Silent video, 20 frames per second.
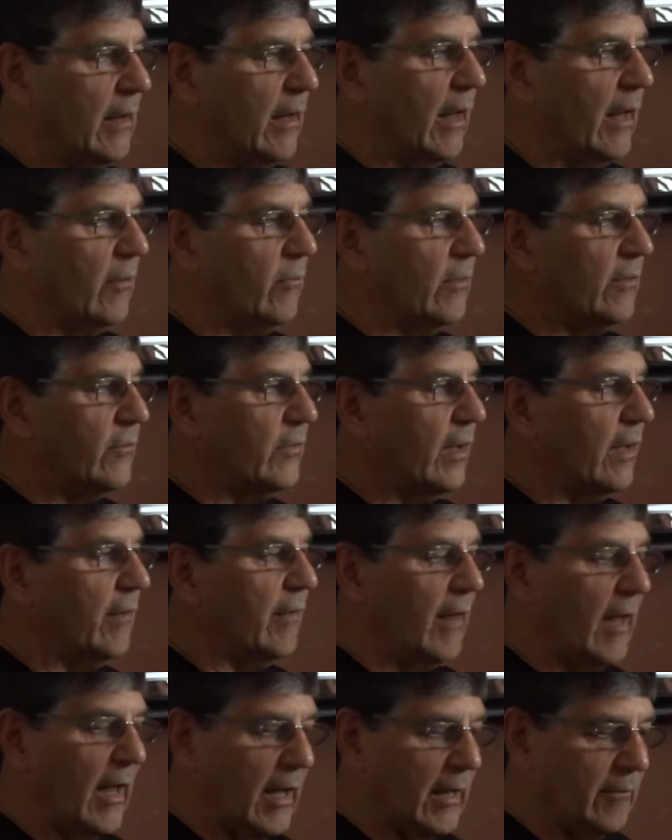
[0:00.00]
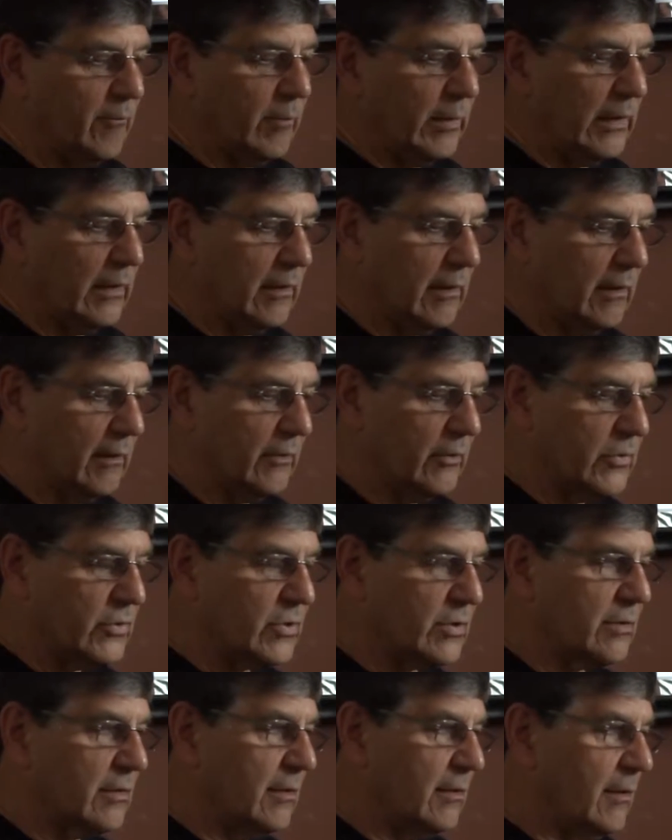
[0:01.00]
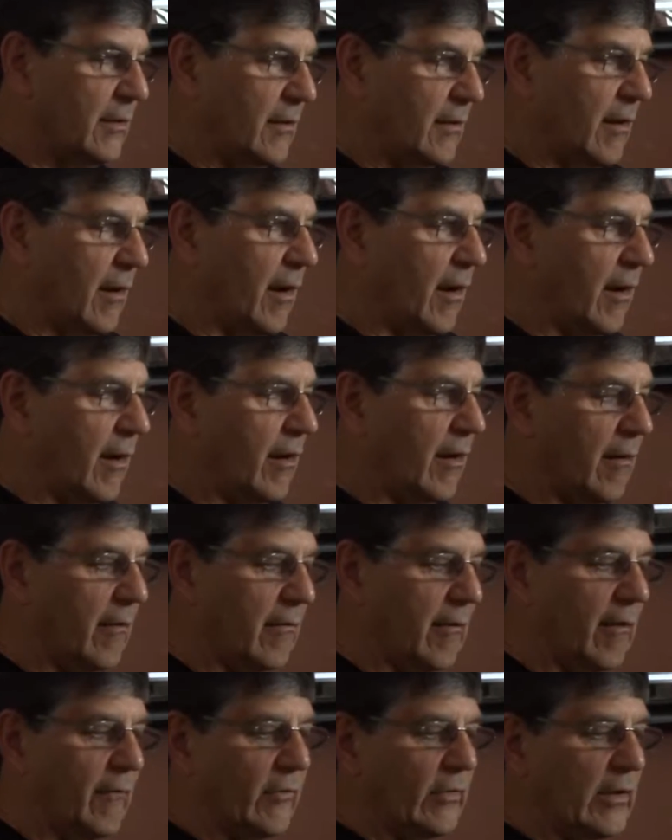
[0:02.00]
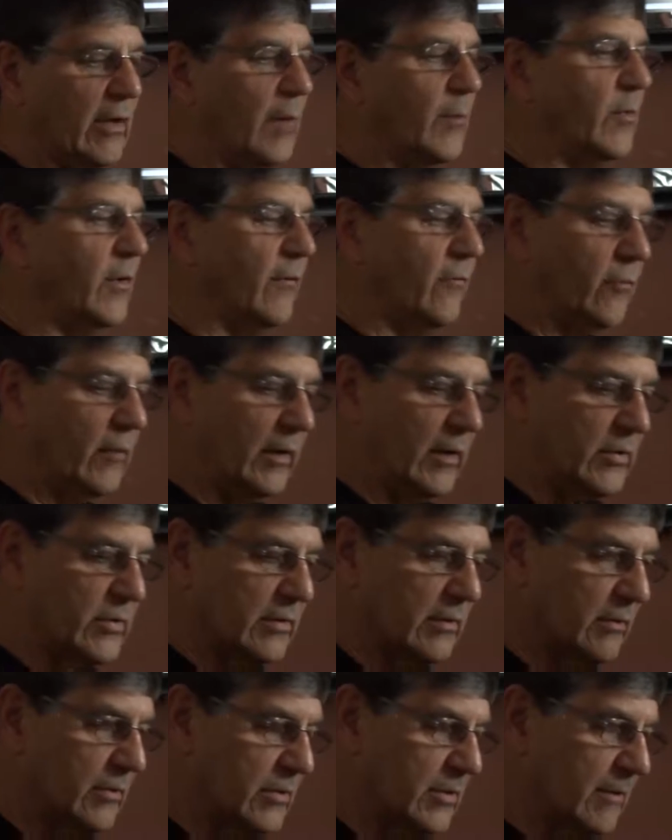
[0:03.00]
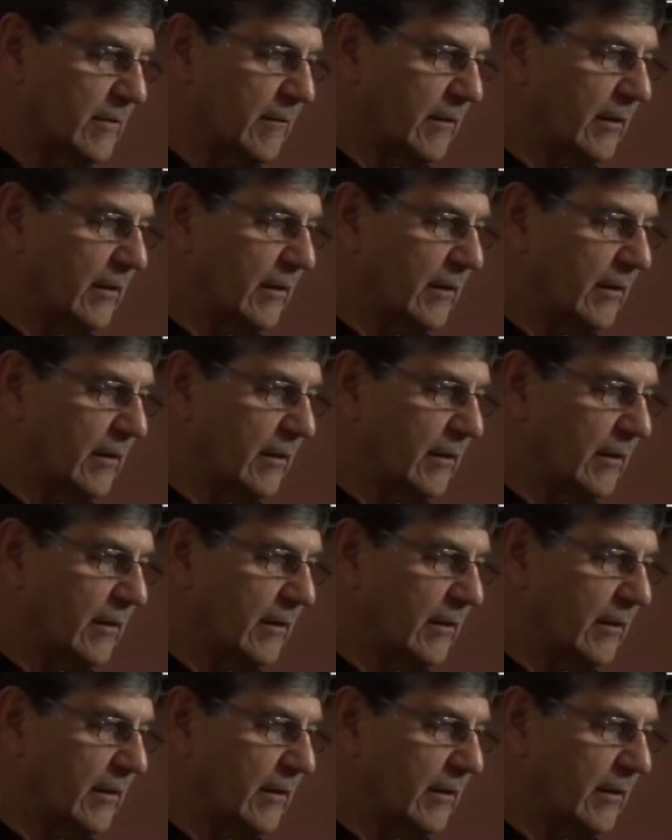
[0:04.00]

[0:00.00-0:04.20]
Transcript: and we've done that because of a number of reasons.